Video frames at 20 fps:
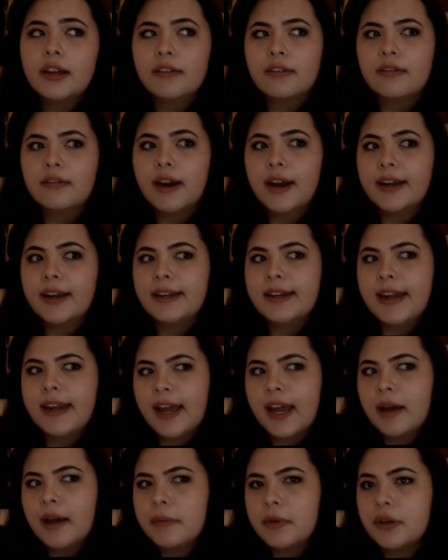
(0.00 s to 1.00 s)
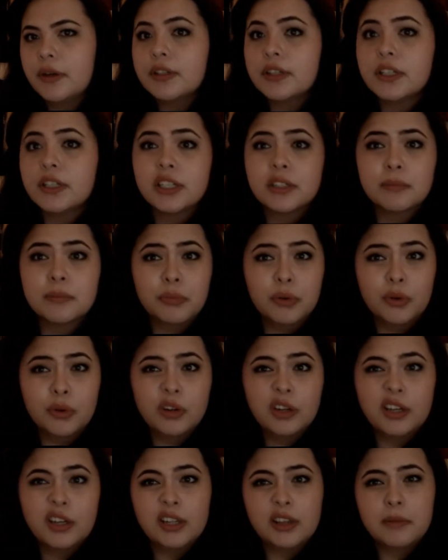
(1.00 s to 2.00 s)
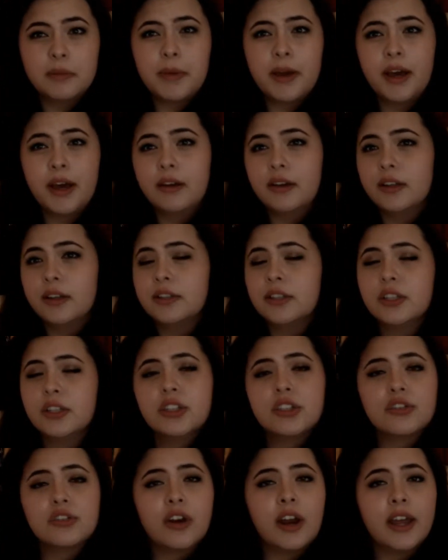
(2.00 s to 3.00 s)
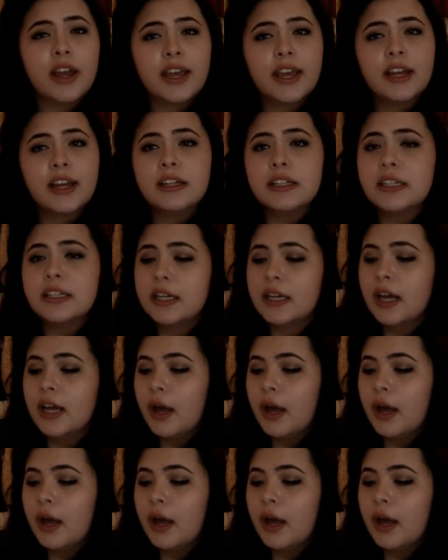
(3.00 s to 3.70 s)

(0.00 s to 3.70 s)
right now because I just bought another powder to try out,